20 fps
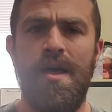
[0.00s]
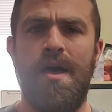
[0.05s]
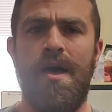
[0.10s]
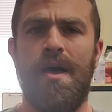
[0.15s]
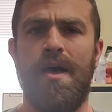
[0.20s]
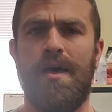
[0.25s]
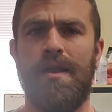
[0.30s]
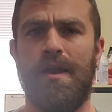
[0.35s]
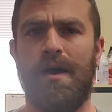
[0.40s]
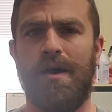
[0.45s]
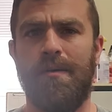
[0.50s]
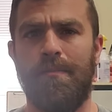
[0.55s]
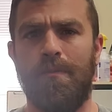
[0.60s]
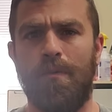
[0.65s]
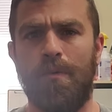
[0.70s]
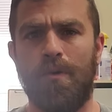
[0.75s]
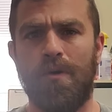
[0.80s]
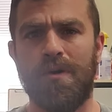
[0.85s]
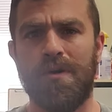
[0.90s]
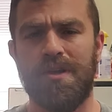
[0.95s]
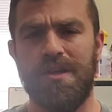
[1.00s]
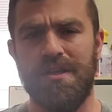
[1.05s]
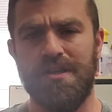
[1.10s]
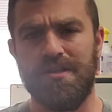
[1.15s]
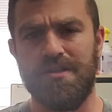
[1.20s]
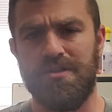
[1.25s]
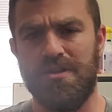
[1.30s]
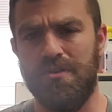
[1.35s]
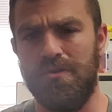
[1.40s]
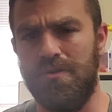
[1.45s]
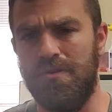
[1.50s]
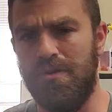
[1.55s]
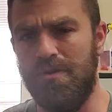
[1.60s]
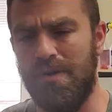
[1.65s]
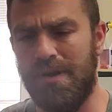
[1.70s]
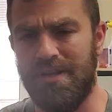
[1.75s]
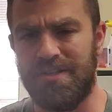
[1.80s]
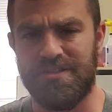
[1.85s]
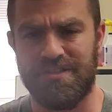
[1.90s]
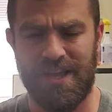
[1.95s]
and I'm working to
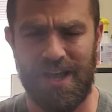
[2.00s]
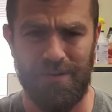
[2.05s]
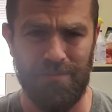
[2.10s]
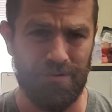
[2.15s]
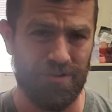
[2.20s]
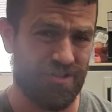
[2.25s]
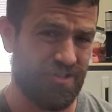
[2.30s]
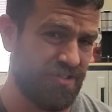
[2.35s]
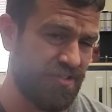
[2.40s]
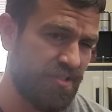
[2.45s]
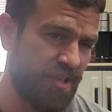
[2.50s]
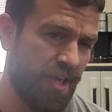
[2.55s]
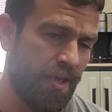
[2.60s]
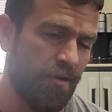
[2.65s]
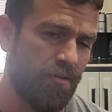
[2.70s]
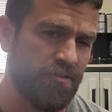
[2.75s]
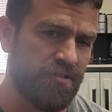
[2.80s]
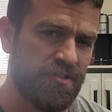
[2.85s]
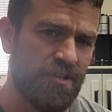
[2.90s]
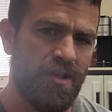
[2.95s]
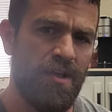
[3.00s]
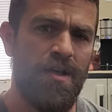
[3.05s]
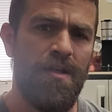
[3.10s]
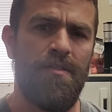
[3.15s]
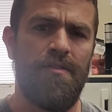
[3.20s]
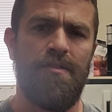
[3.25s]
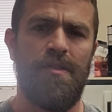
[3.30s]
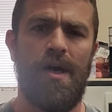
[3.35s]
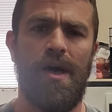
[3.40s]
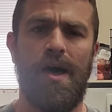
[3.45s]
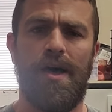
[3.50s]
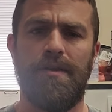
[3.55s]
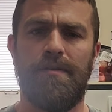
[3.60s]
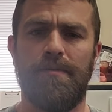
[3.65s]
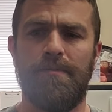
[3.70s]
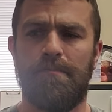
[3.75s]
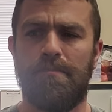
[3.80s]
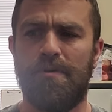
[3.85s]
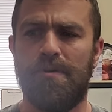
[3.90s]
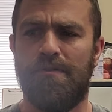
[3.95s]
establish scales that
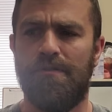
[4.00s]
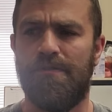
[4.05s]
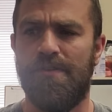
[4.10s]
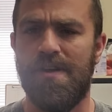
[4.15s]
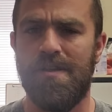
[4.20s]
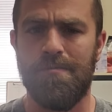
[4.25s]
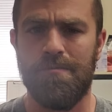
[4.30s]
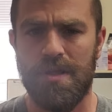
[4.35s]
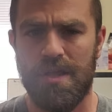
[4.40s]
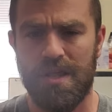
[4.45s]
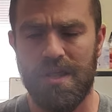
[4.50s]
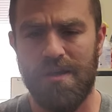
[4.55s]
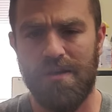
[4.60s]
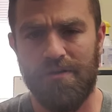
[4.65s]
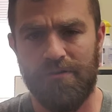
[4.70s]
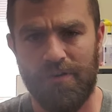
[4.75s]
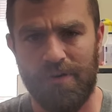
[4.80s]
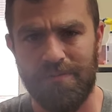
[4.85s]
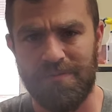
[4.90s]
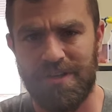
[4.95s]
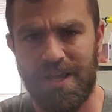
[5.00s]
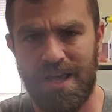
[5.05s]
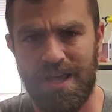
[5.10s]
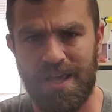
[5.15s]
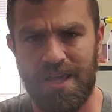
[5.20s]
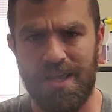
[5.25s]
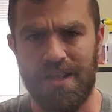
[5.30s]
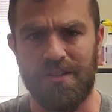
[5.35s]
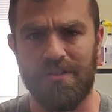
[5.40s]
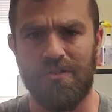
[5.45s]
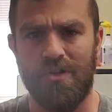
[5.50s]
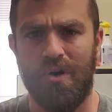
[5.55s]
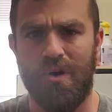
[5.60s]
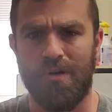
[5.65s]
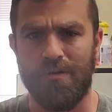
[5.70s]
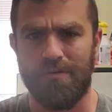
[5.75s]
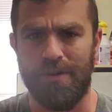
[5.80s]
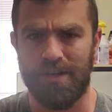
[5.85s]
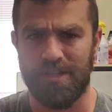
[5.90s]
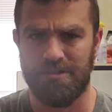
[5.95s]
prevent me from taking
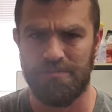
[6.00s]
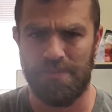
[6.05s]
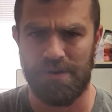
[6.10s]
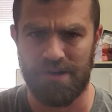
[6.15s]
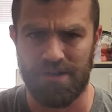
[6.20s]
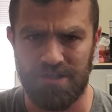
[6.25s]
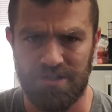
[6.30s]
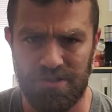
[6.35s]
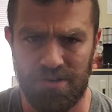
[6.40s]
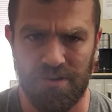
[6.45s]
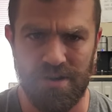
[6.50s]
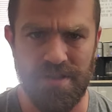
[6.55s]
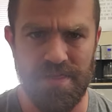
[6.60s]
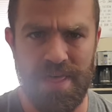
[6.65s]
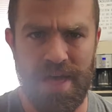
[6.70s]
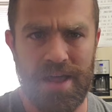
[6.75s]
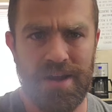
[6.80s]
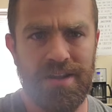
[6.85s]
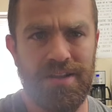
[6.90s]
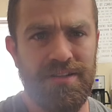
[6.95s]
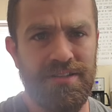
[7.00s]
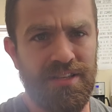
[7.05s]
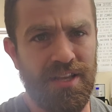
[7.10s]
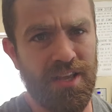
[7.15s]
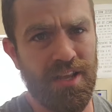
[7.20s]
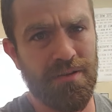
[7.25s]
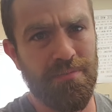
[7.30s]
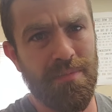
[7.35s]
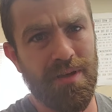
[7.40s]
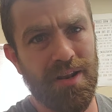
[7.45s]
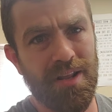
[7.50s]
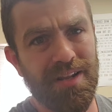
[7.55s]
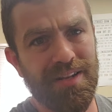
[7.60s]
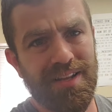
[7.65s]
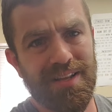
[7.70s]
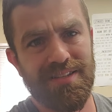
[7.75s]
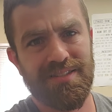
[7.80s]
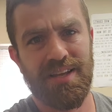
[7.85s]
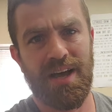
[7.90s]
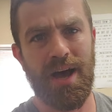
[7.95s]
long rest breaks during that 10-minute
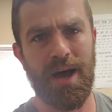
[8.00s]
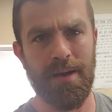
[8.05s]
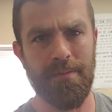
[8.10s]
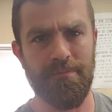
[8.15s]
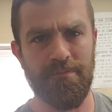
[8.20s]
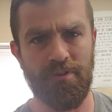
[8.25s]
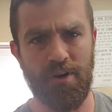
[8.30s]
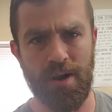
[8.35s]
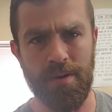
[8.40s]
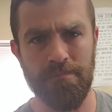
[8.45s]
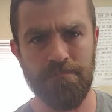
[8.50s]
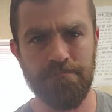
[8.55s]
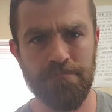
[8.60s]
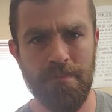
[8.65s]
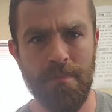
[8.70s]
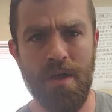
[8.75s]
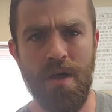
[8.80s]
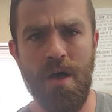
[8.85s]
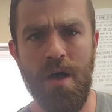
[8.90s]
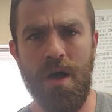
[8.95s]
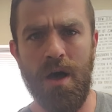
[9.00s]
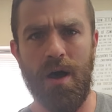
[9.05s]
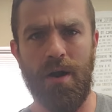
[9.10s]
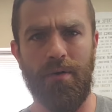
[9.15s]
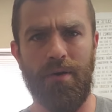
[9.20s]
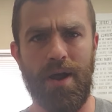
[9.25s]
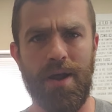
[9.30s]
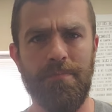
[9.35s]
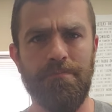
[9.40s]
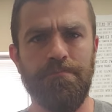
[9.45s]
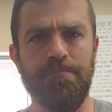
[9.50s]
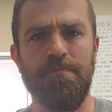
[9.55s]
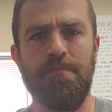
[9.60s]
time frame. All right.